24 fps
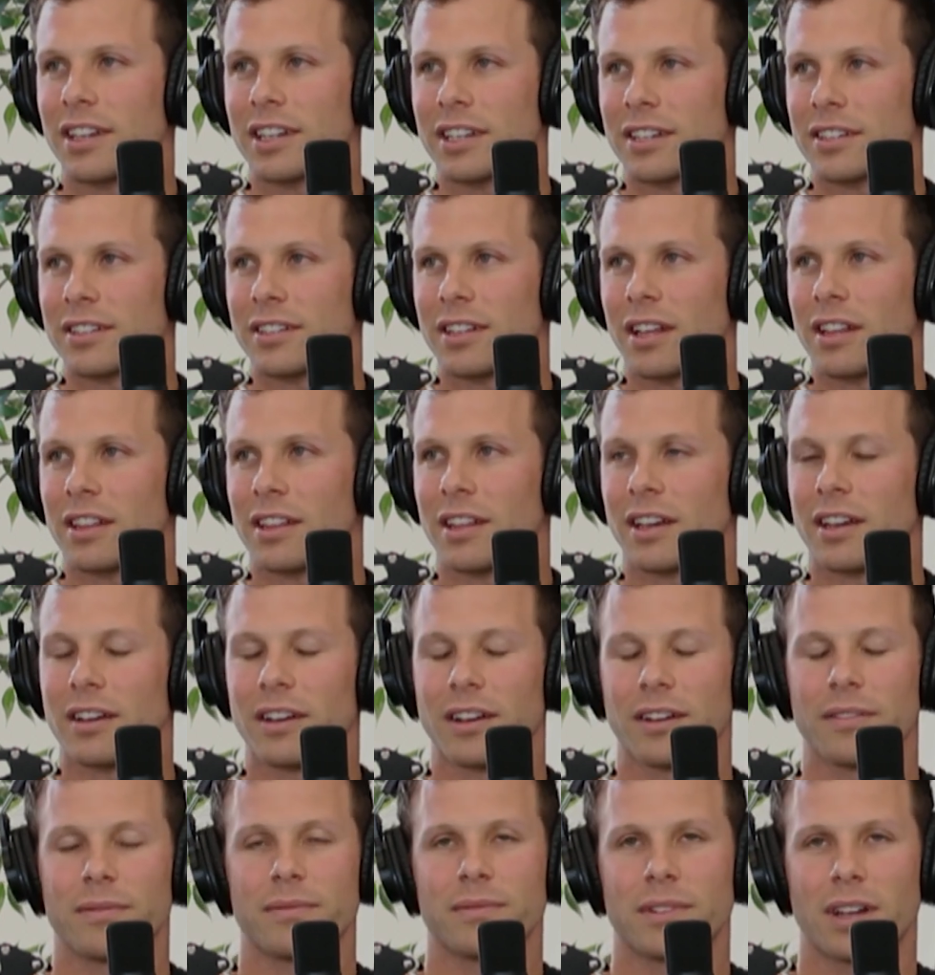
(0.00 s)
Like,
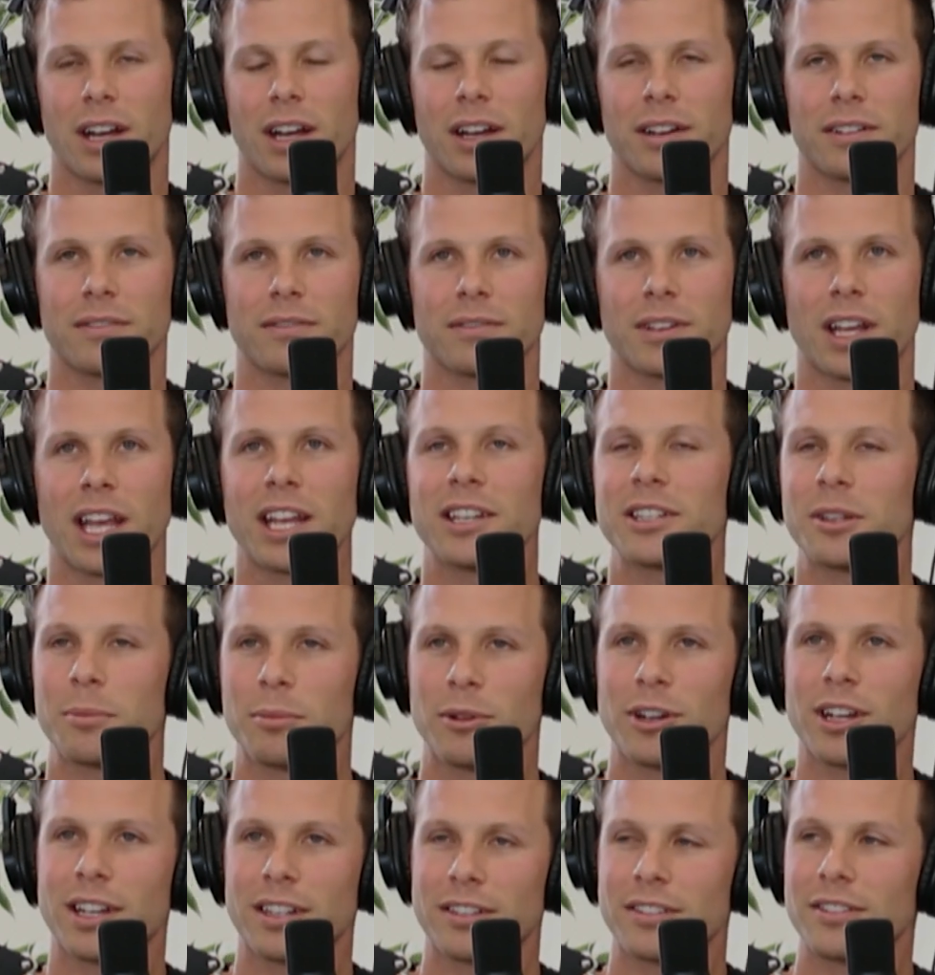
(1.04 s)
I hate to
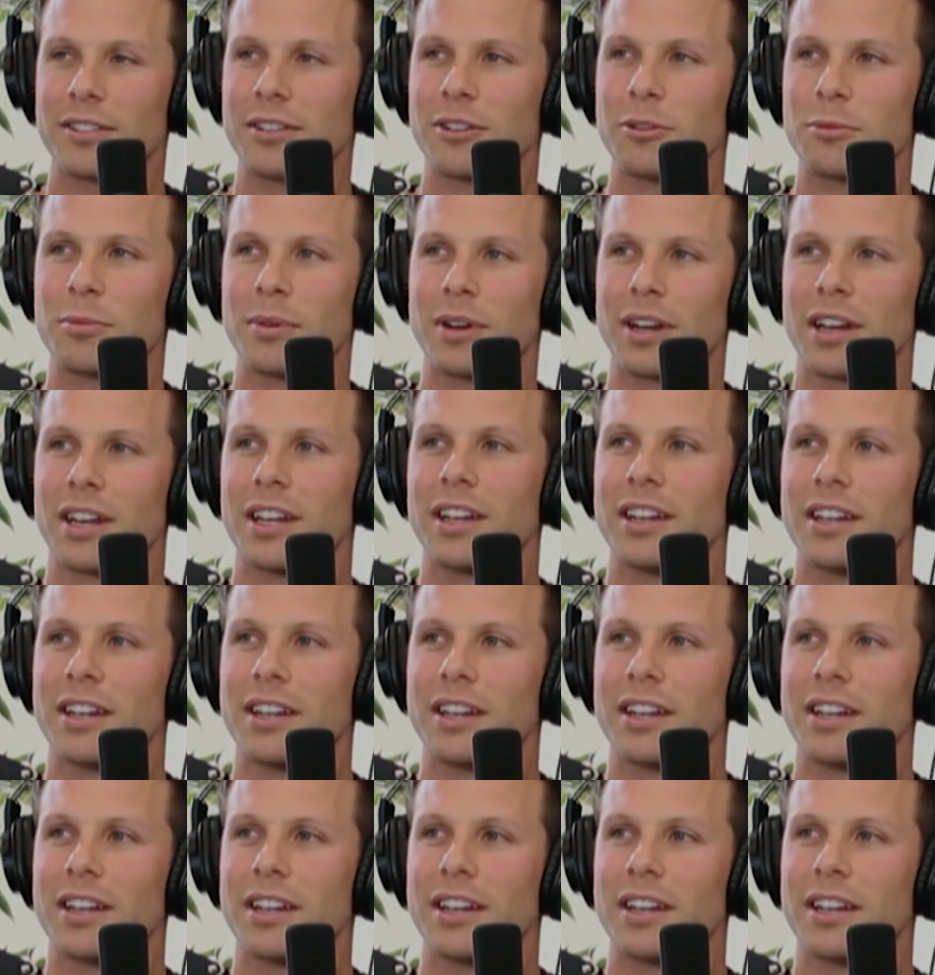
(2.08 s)
break it to you, but